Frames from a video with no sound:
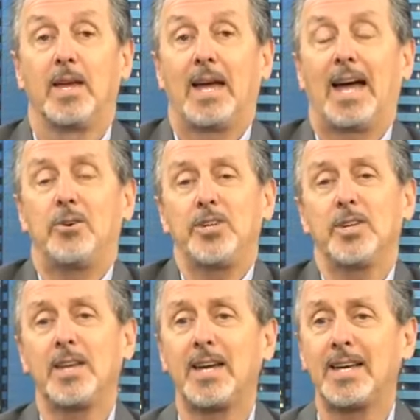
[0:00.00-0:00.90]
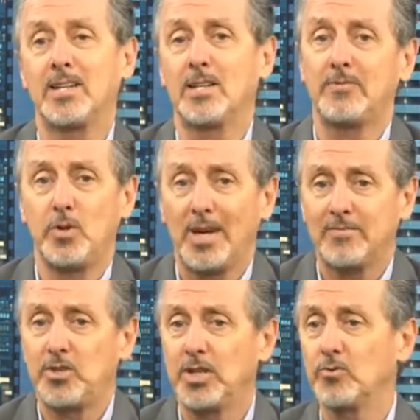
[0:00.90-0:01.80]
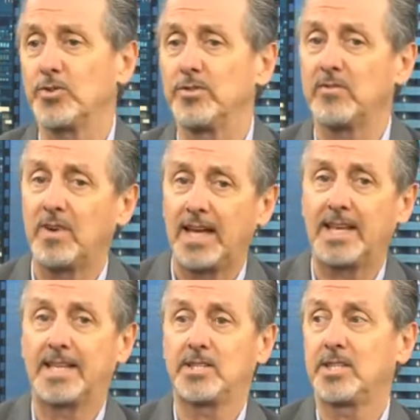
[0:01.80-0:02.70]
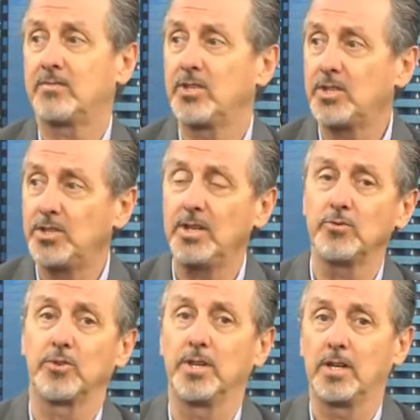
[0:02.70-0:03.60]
How are you going to handle if you have children, the finances for the children?